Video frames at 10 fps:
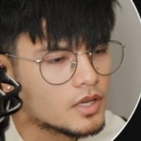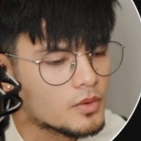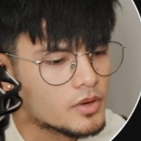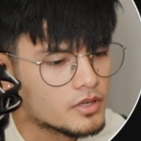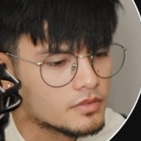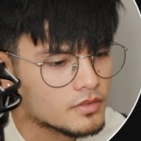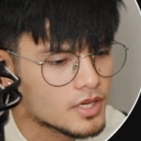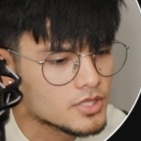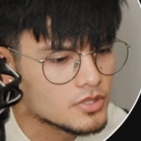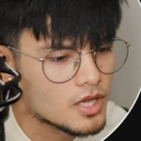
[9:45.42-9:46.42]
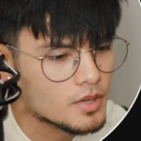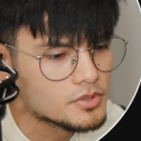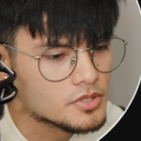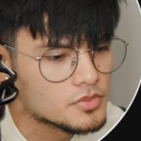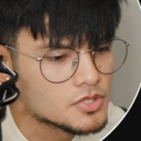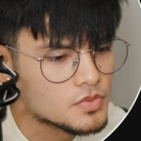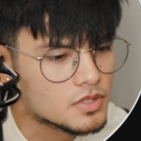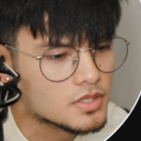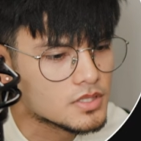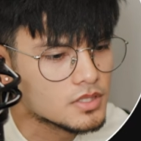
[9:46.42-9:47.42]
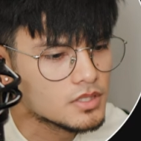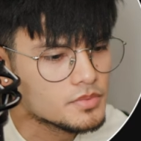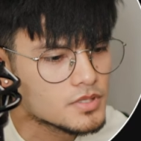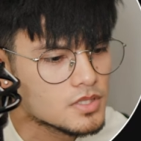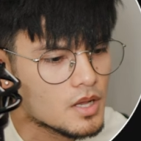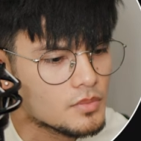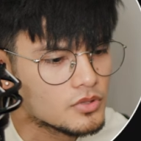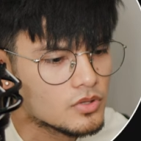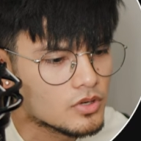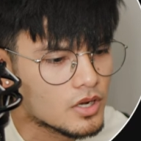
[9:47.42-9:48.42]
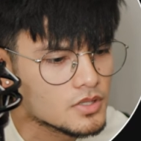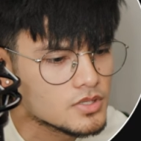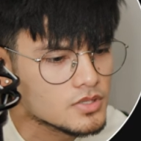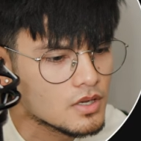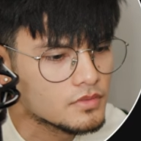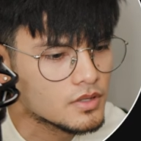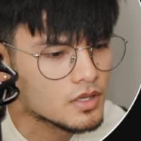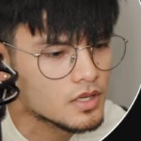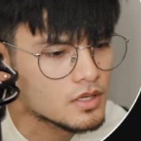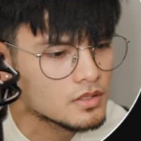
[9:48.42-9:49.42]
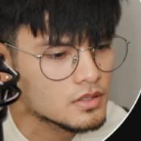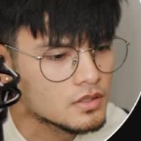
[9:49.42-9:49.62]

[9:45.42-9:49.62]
And I want a flash to happen in between these clips. I'm gonna do the cross dissolve thing again.